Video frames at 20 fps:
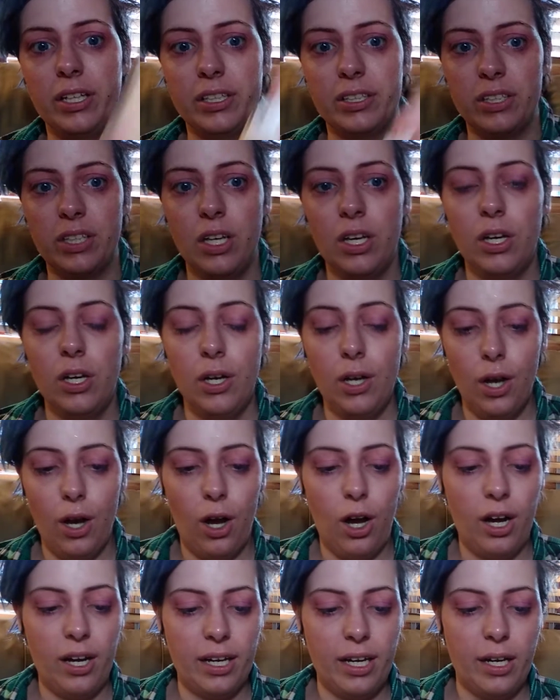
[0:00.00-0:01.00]
is
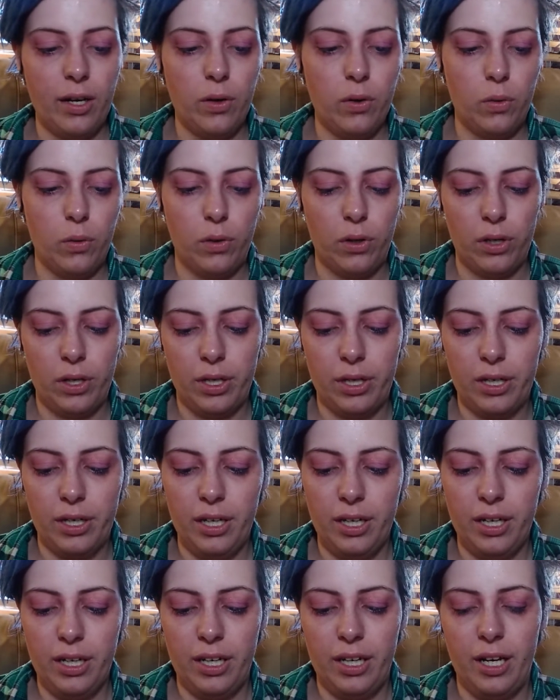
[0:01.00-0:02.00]
hot out or
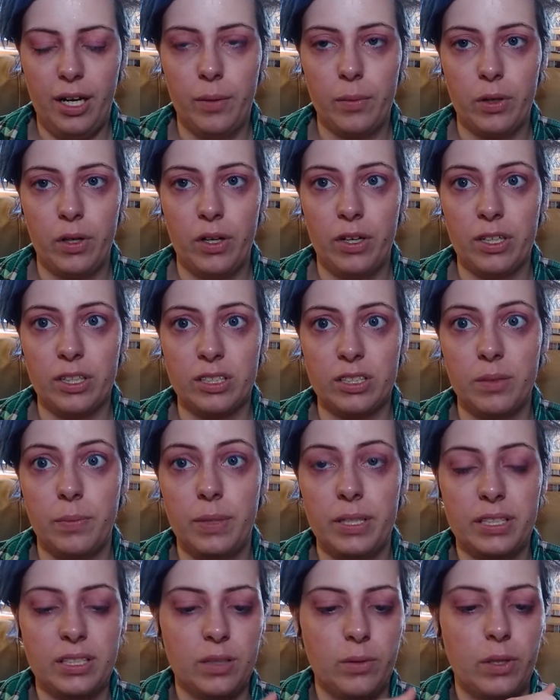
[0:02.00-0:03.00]
I'm going to
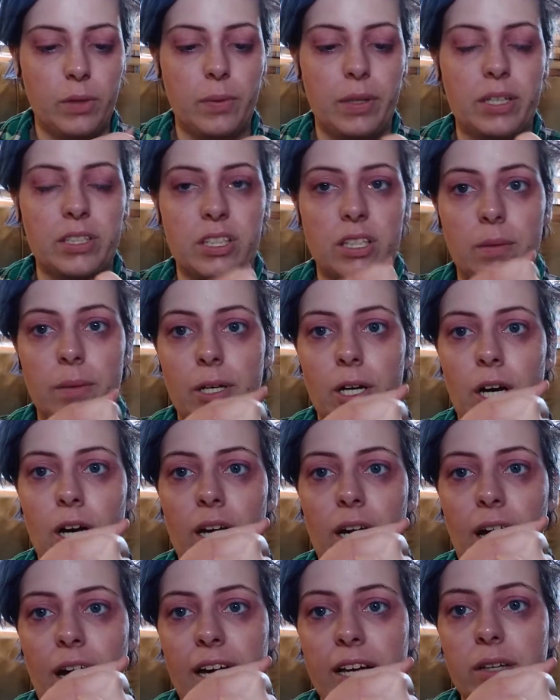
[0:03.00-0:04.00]
be somewhere where it's going to be
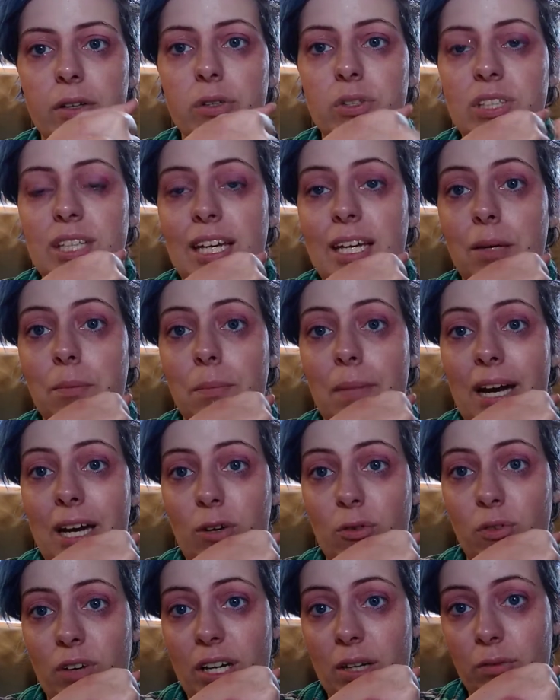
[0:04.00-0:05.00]
hot, I use a
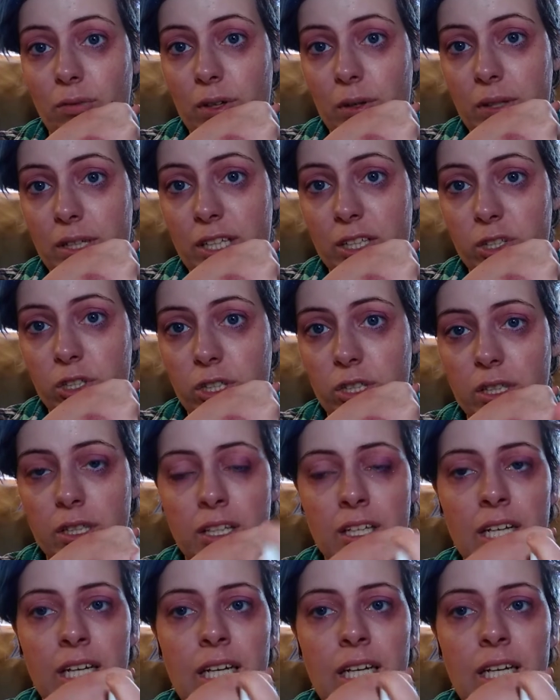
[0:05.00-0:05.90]
mattifying foundation.